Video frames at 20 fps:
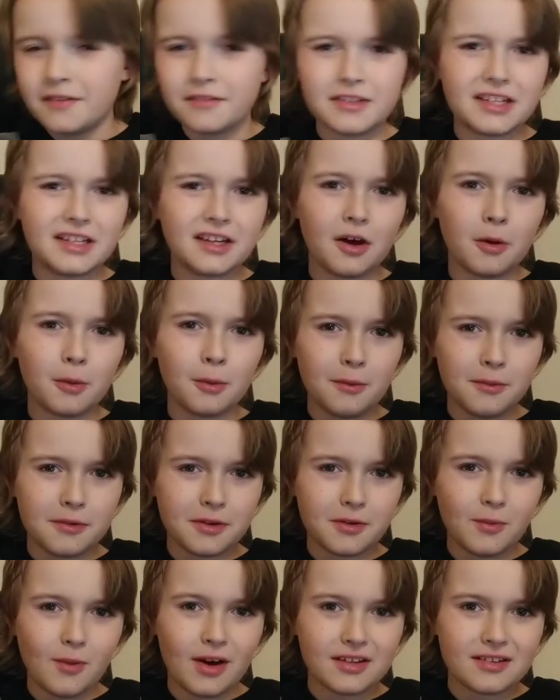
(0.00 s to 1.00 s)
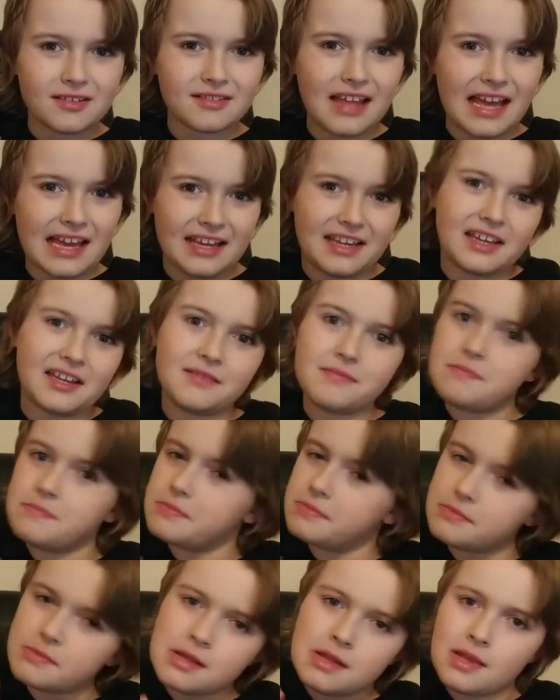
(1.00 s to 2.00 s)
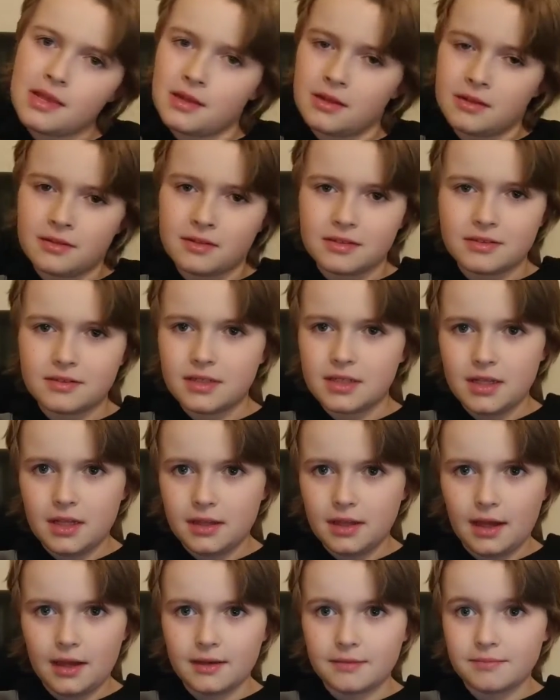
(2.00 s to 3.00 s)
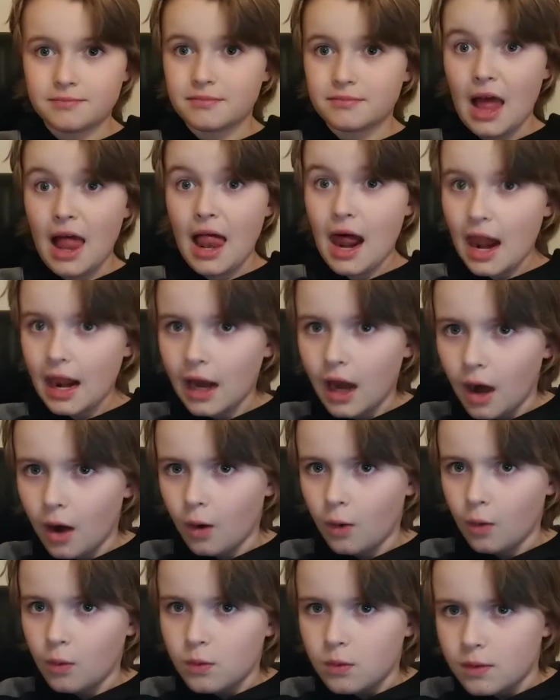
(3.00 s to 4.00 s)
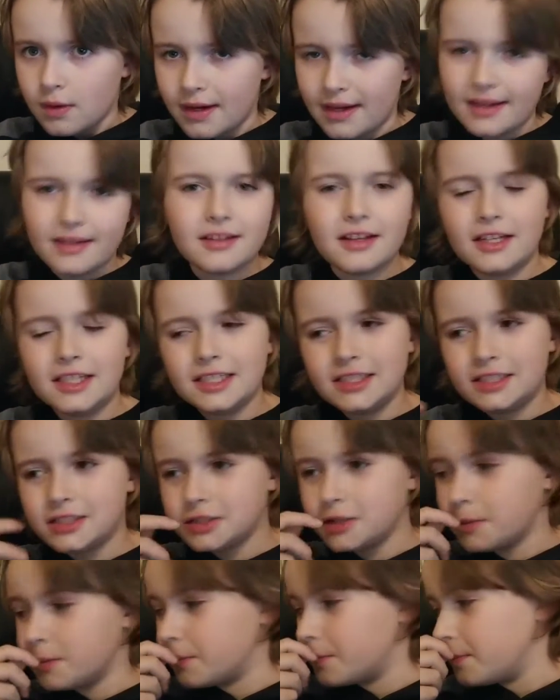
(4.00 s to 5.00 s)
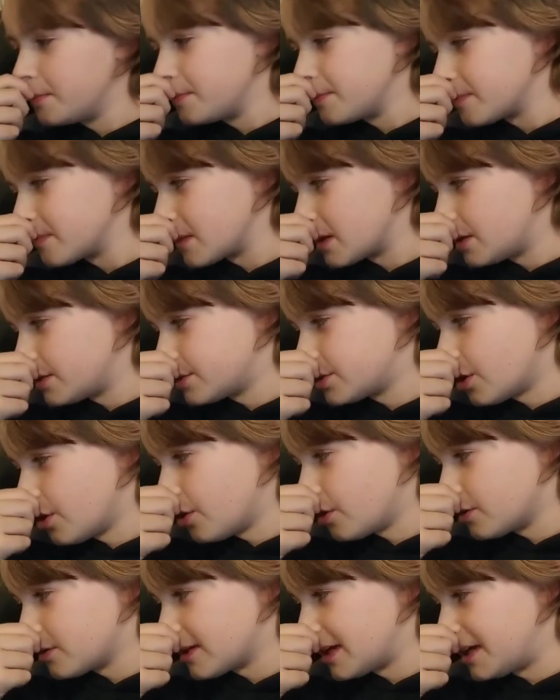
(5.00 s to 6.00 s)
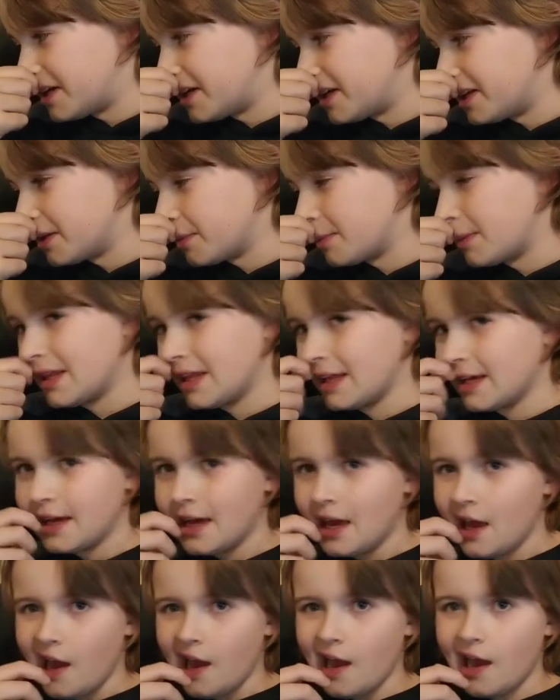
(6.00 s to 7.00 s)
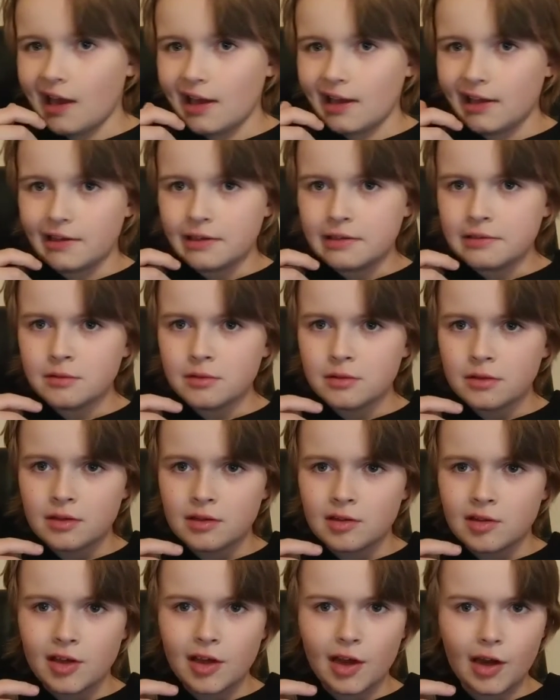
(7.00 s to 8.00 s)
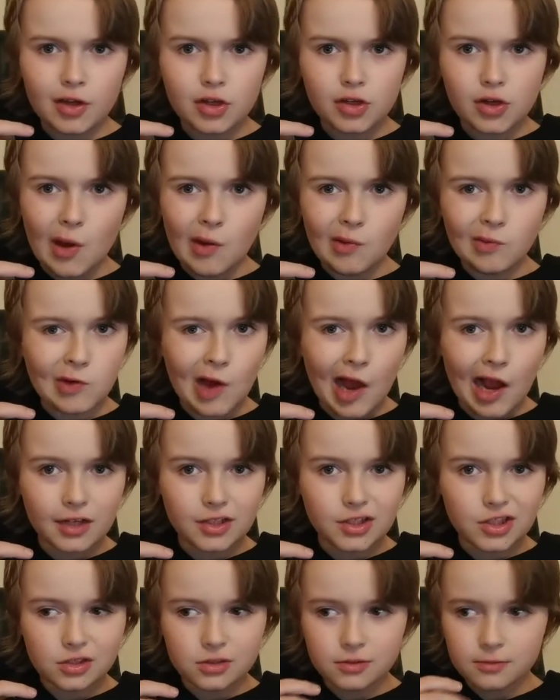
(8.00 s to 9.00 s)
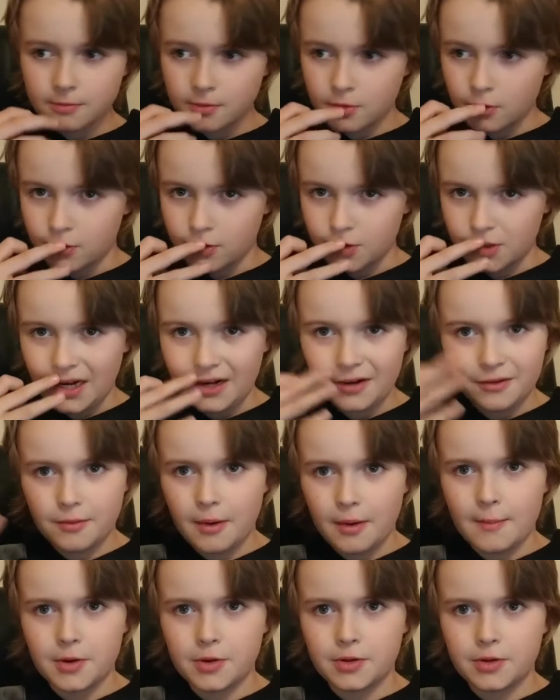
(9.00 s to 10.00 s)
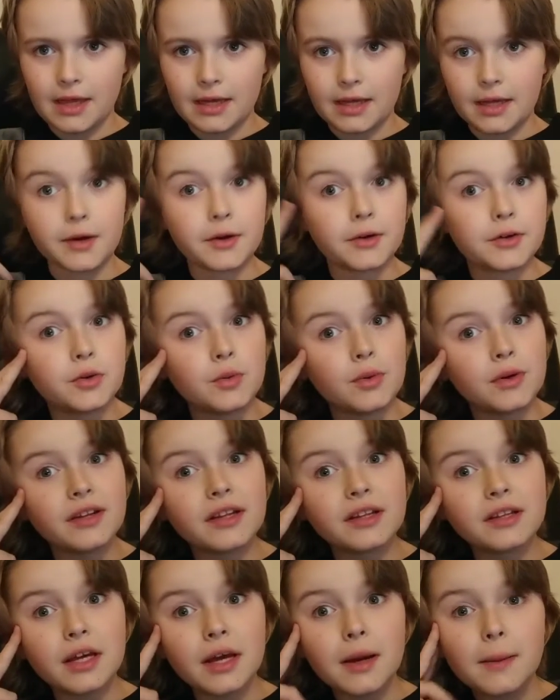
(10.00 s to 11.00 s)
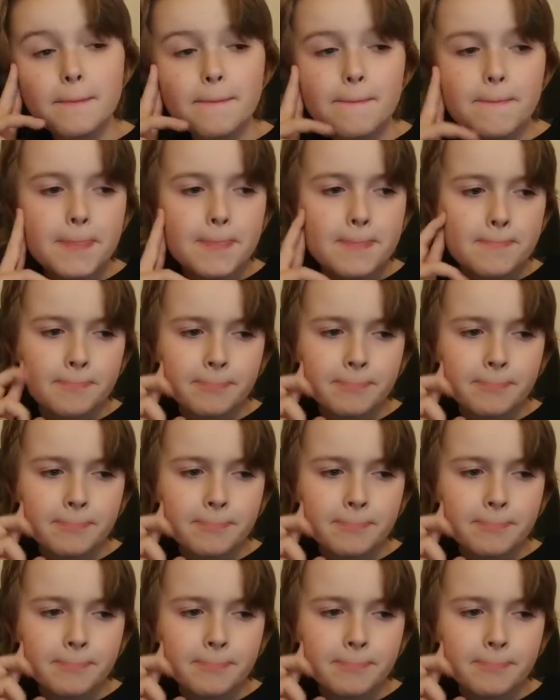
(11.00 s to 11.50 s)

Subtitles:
Seeing Holmes and Watson, that kid, it's like, and then some adult standing there being like, hi, here you go, doctor. Or I don't remember who that character was at the end.